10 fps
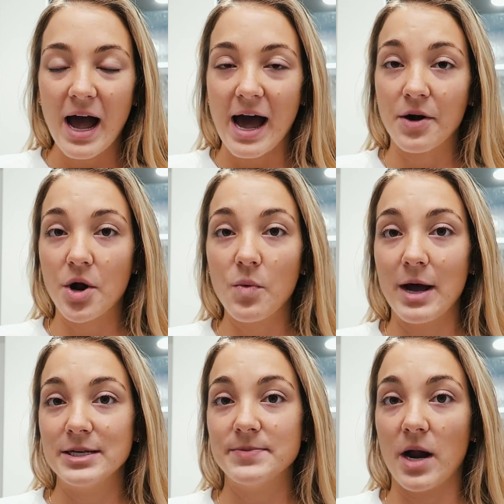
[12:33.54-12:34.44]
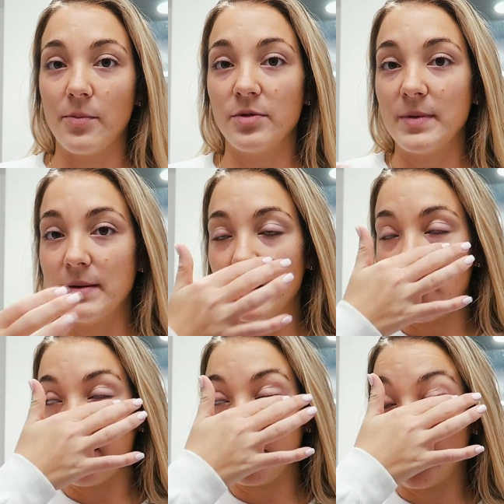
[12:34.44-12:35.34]
I don't know what has been up with me,
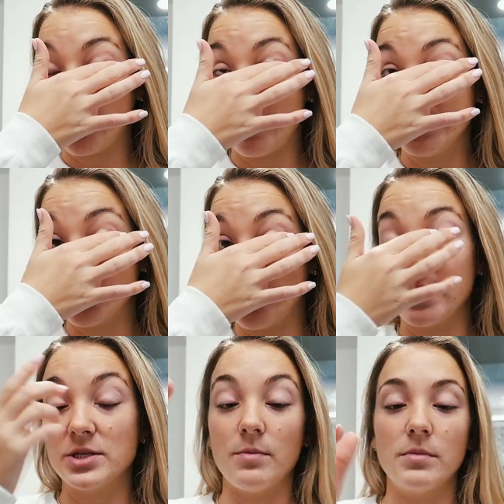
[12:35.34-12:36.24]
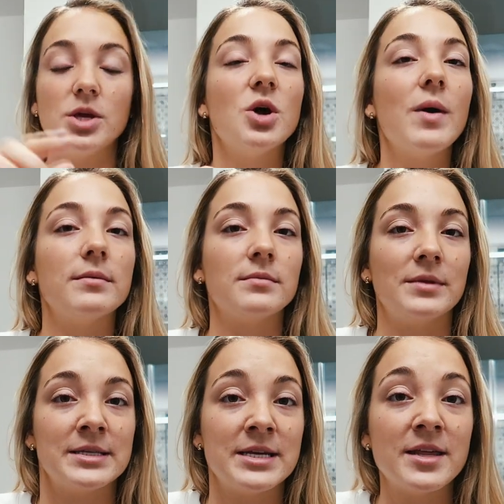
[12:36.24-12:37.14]
but I've been going to bed so late. So you know what?
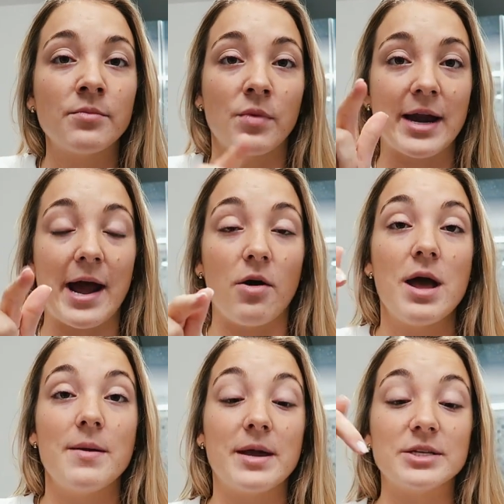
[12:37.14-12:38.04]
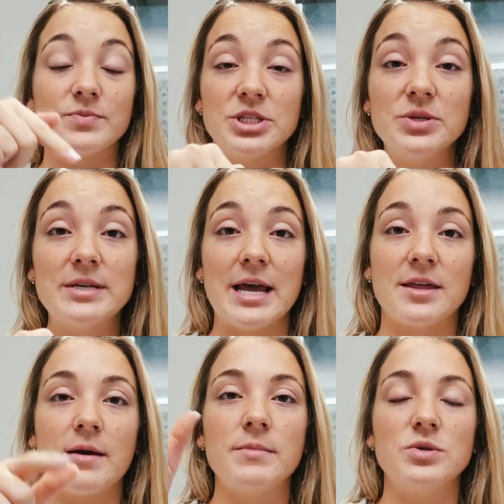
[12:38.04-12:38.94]
Let's take them right now, because once you
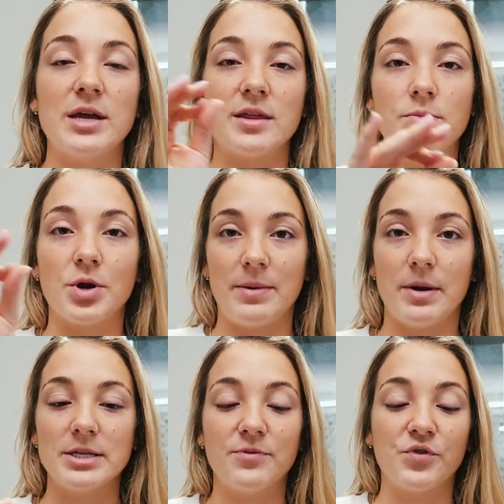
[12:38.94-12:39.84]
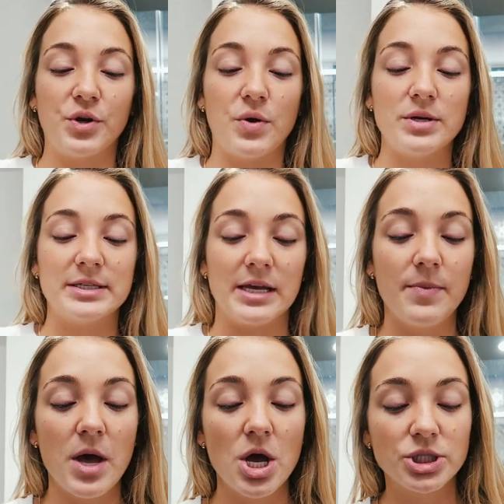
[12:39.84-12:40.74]
take them 30 minutes before you go to
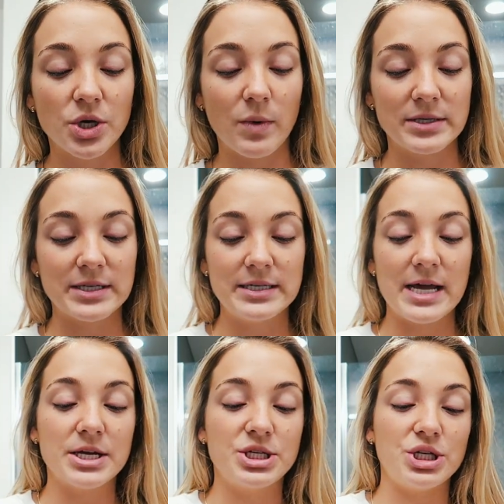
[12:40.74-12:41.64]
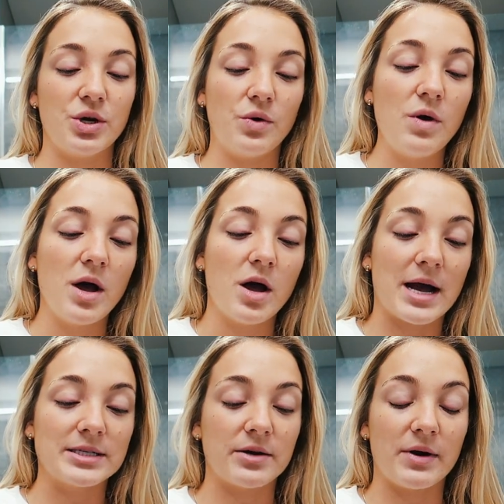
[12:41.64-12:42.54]
sleep. So once I take two,
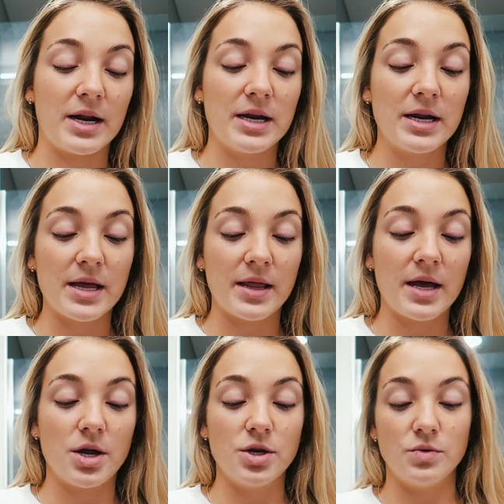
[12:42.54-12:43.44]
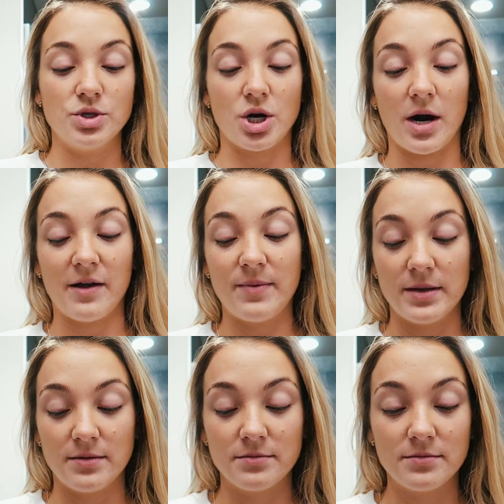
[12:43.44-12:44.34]
guys, I already need to get like a new jar. I've
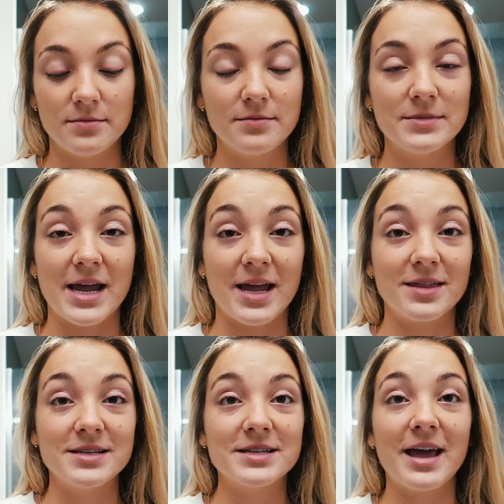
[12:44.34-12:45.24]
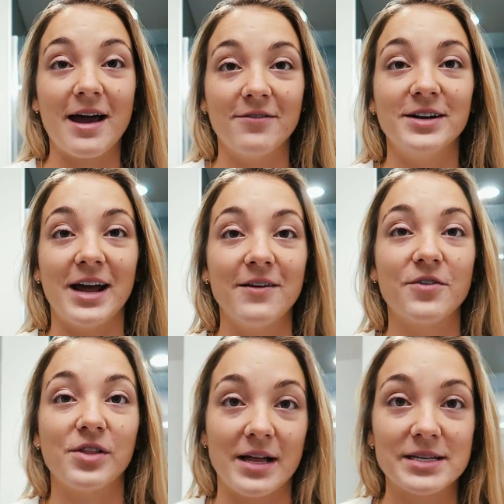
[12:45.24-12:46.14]
been taking these like every night
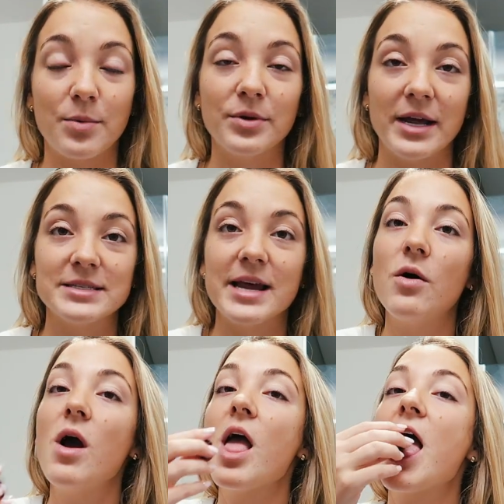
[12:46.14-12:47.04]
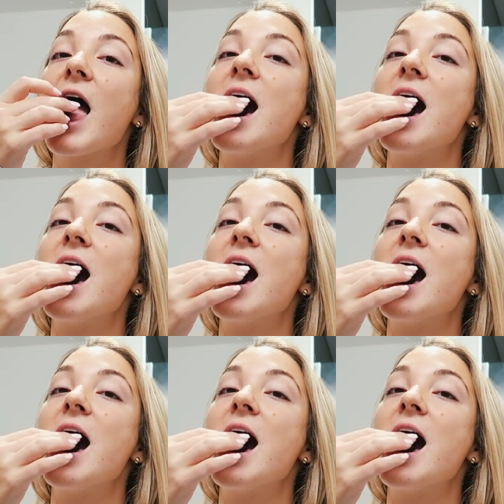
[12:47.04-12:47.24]
for the last couple nights now.